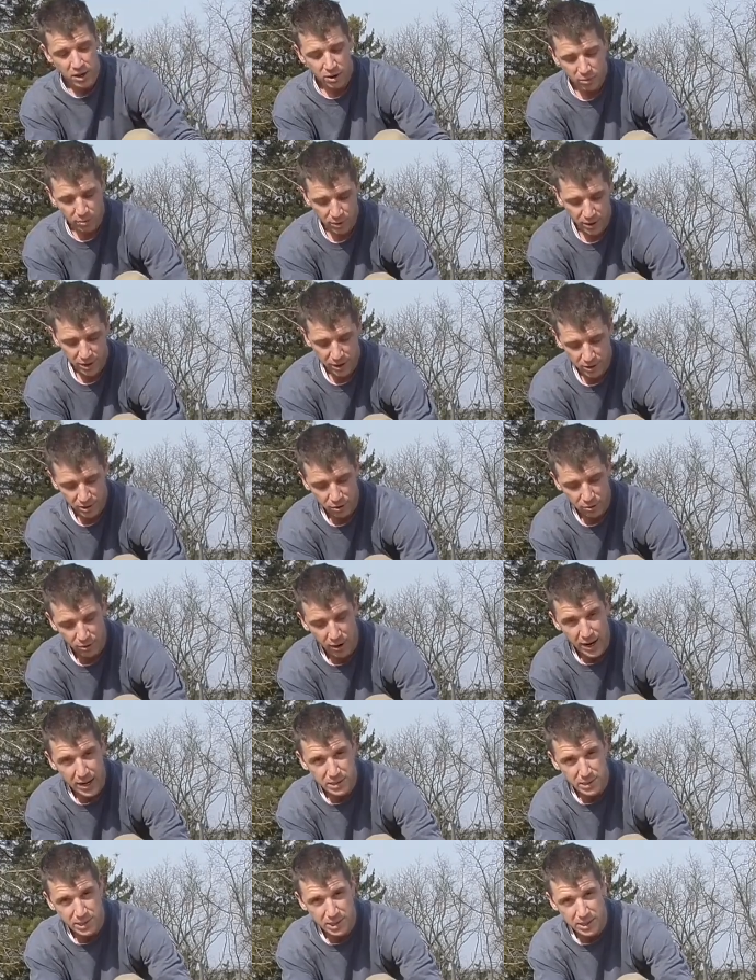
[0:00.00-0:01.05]
where
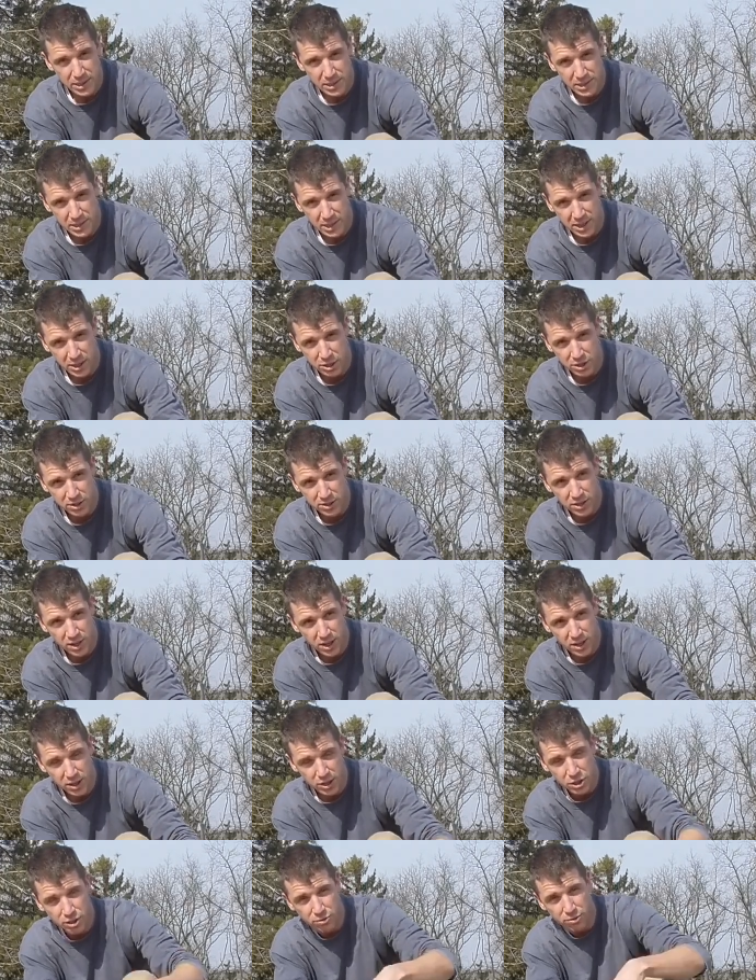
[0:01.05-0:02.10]
grasses and
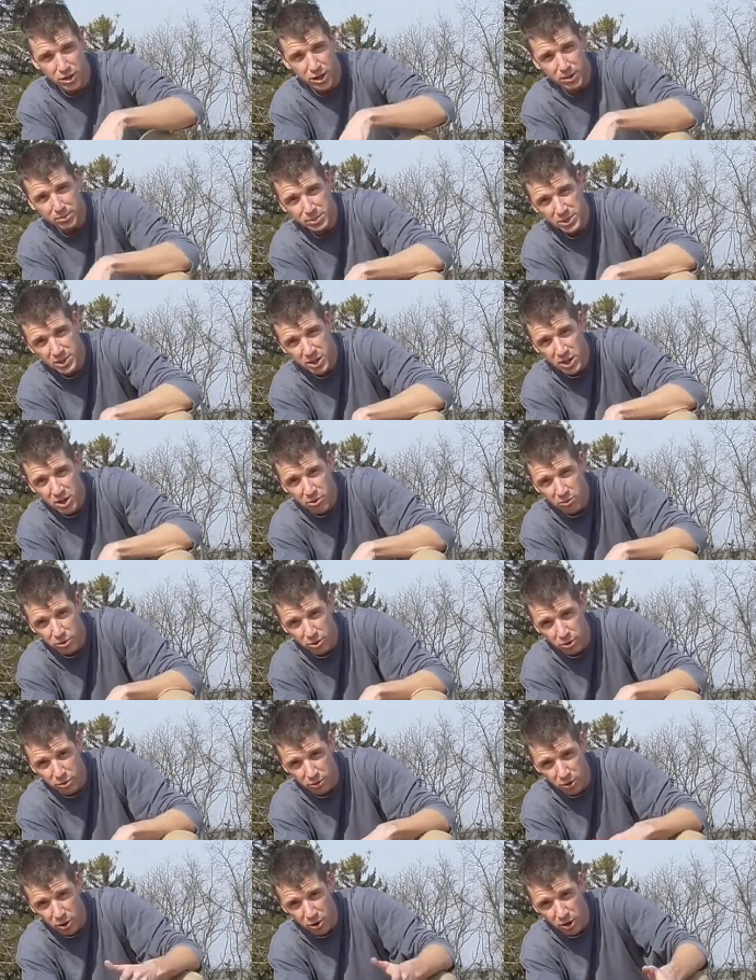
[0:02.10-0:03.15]
shrubs will
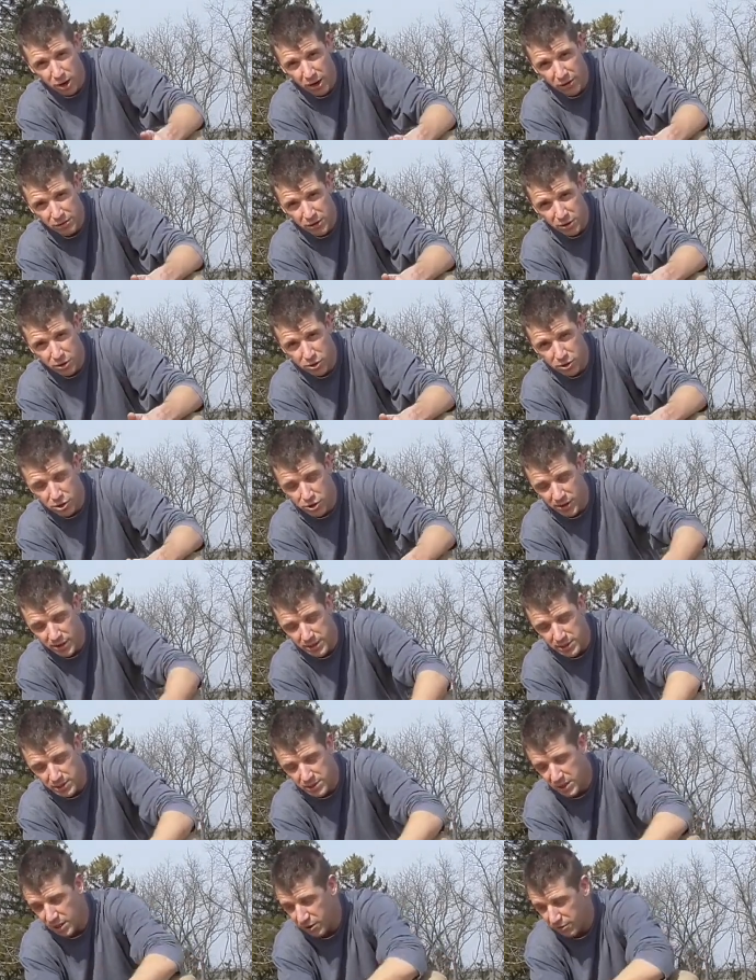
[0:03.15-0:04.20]
grow off the
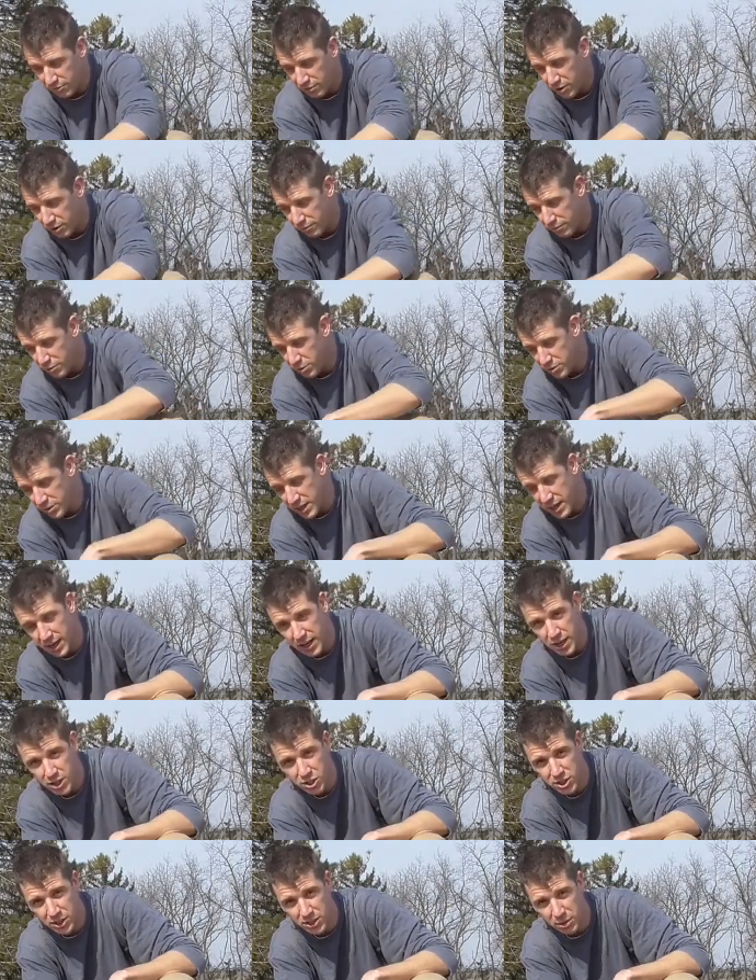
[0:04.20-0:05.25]
nutrients of the food
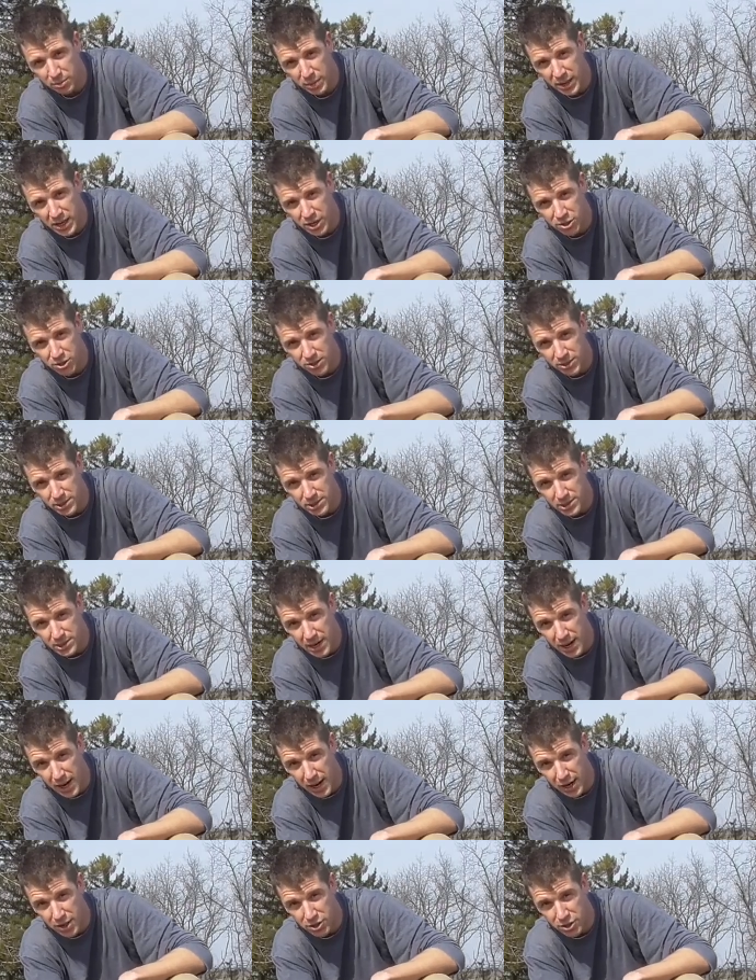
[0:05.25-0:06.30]
cache that the badger has
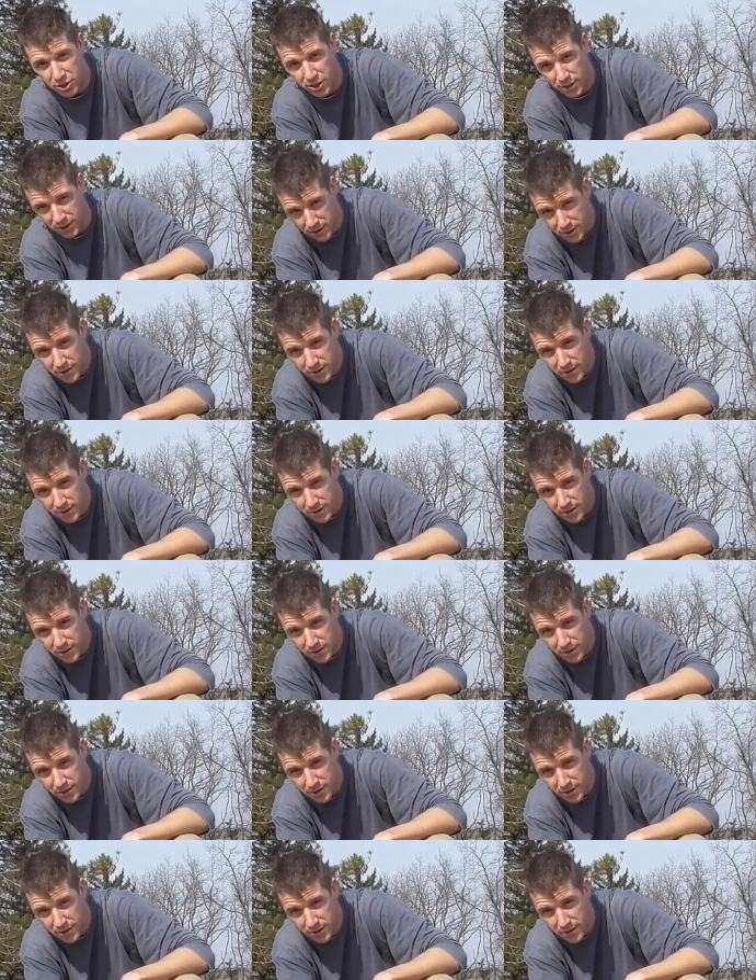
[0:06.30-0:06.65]
stashed.